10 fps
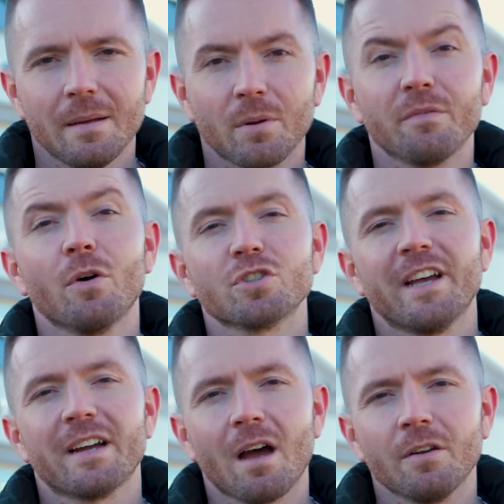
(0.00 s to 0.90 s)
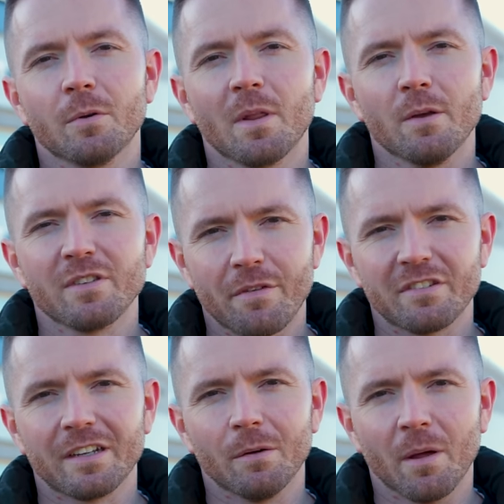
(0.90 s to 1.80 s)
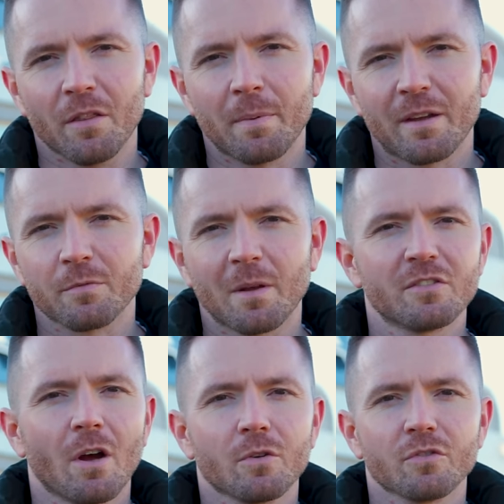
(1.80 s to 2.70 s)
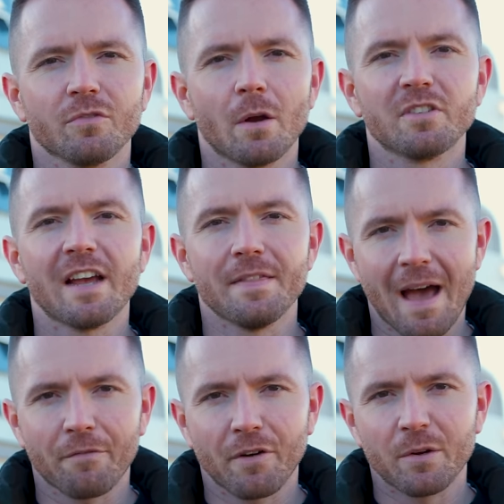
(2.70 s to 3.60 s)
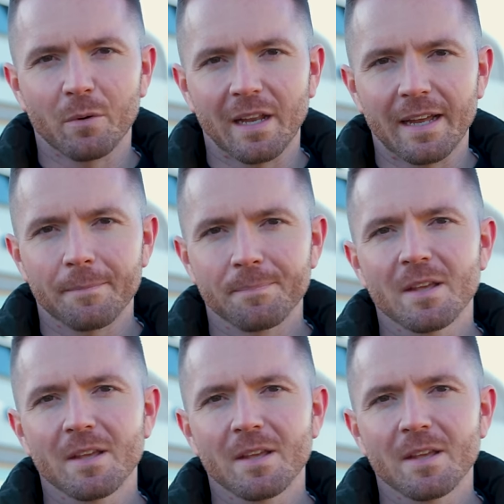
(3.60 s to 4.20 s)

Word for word: But unfortunately I can't do one of those every single month because my stock doesn't rotate that frequently.